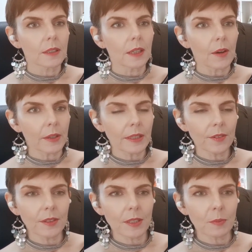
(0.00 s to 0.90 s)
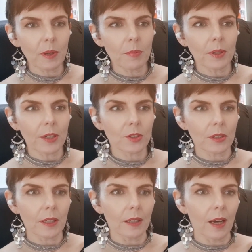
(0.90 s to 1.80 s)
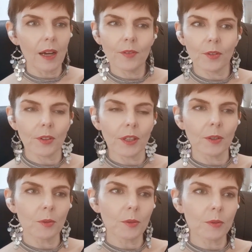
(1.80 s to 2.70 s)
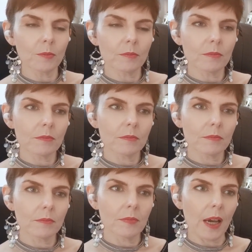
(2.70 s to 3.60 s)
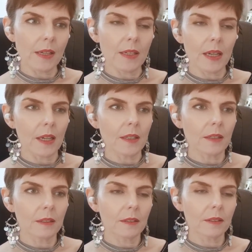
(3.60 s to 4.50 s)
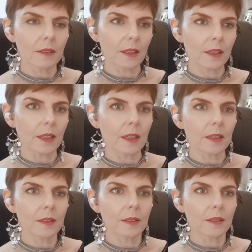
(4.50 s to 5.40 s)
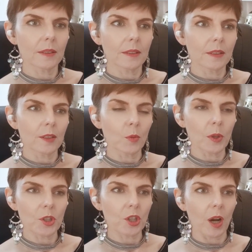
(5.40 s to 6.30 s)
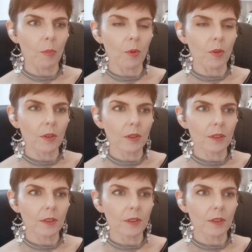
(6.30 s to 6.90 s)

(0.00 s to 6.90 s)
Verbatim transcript: Are any of these people actually alive or are they all undead? Like the the witch couple.